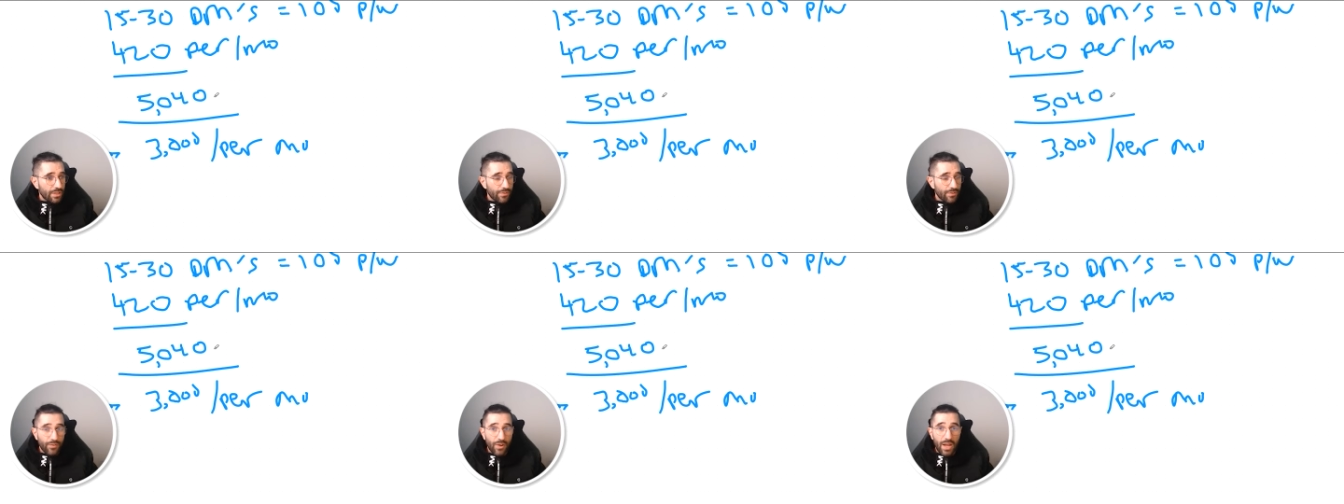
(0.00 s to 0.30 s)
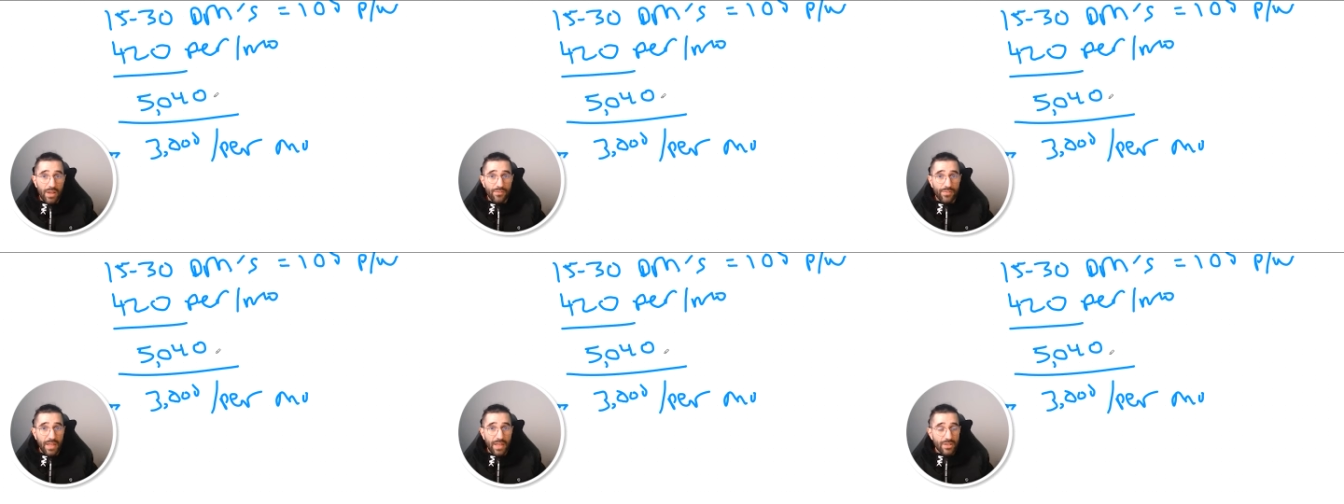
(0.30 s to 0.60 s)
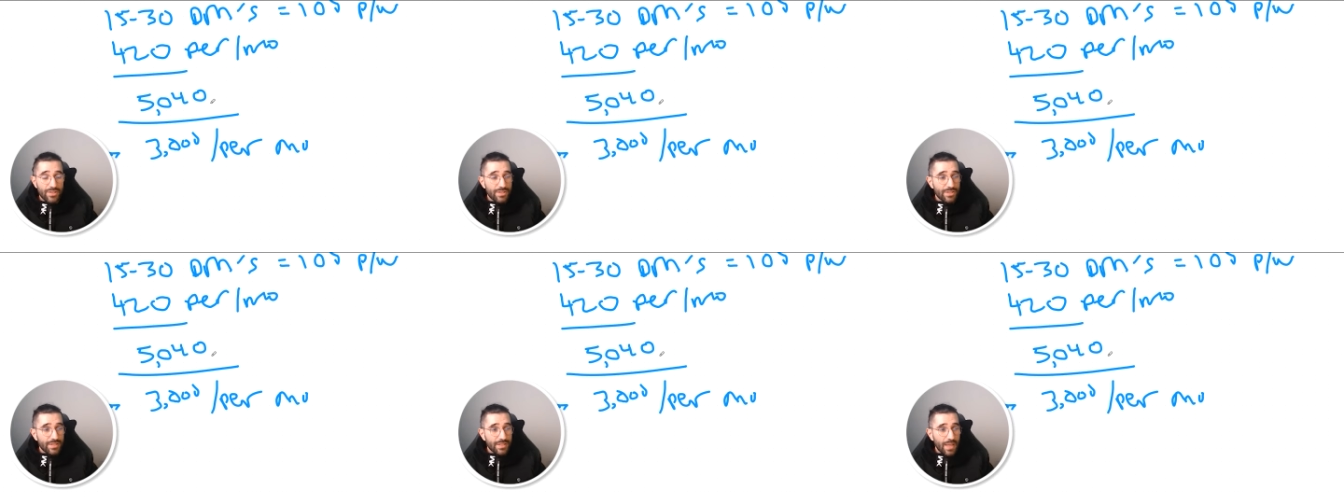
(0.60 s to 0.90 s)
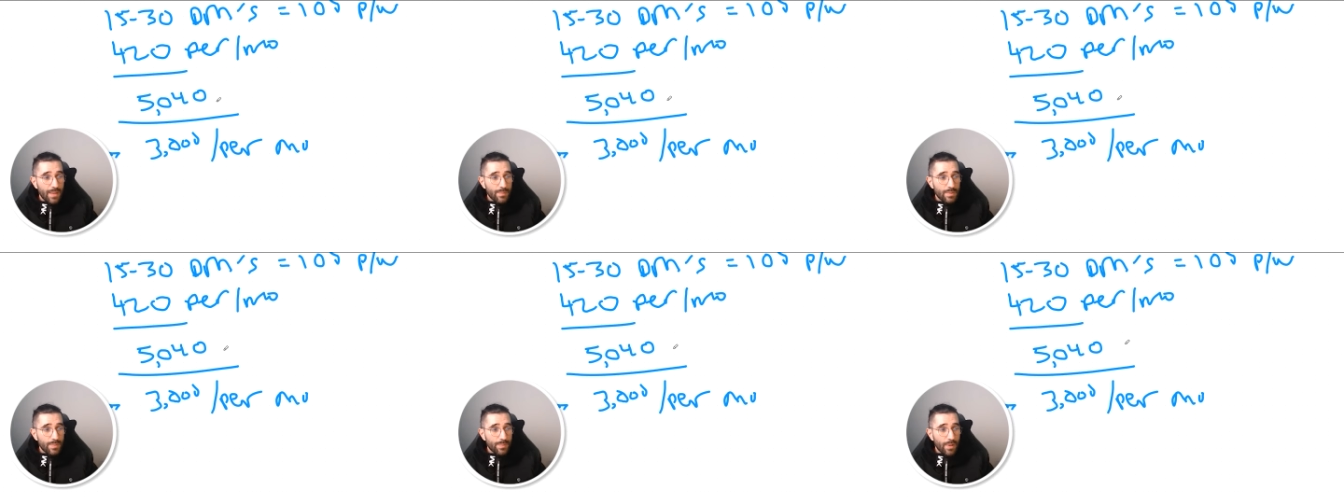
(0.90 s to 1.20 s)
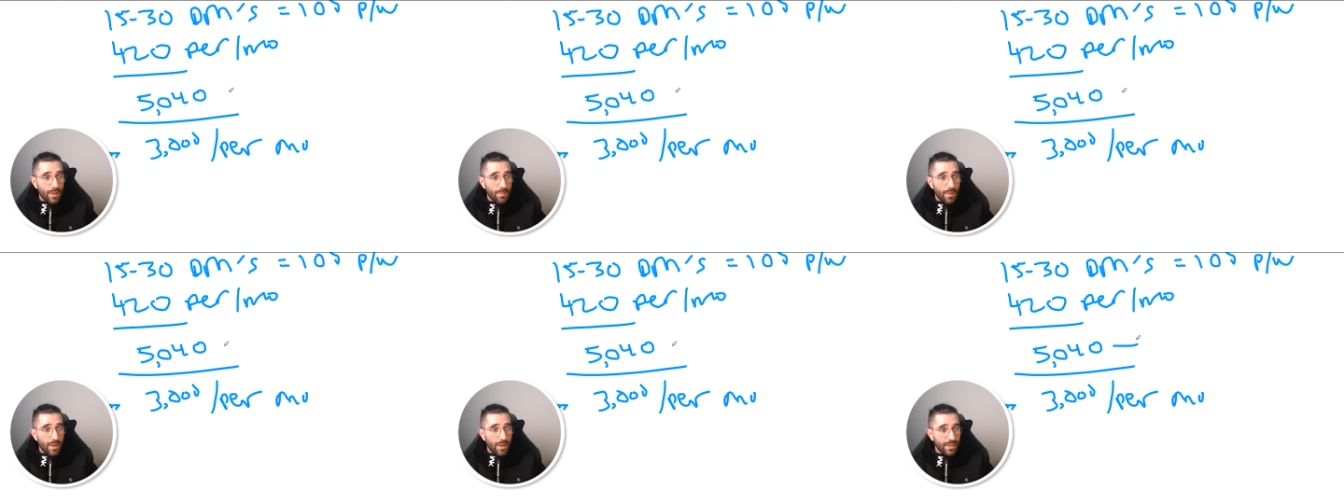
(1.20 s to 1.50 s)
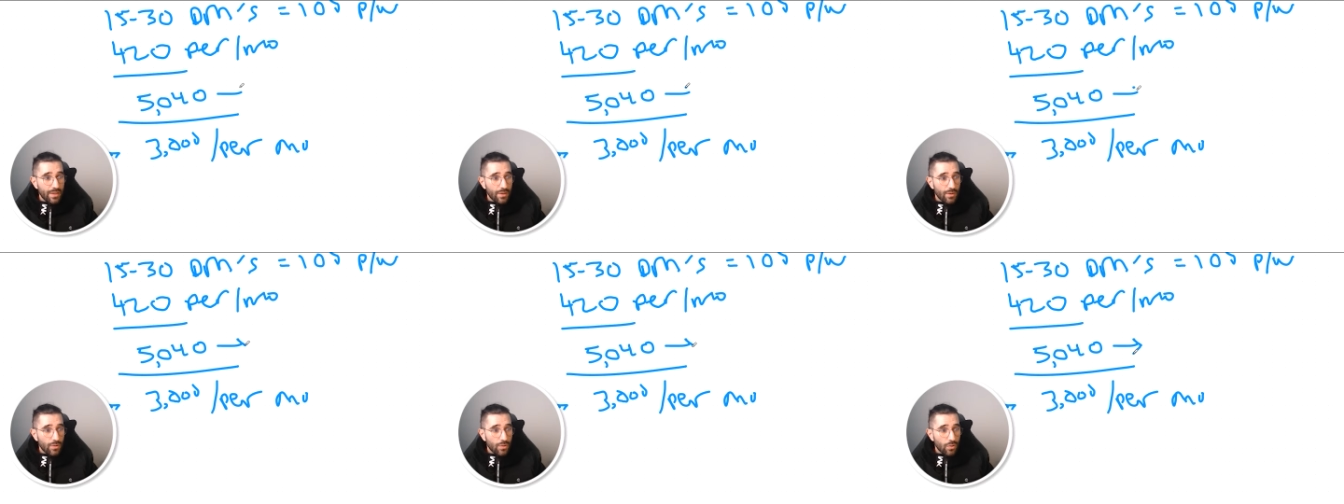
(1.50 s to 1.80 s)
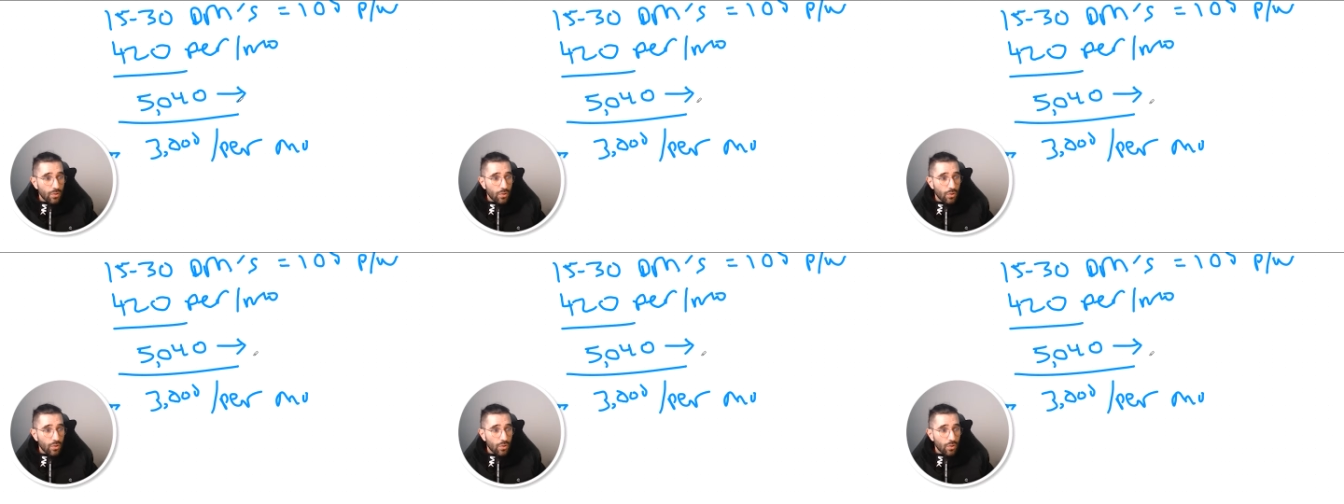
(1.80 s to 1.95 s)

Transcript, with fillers: Do you think 5000 DMs per year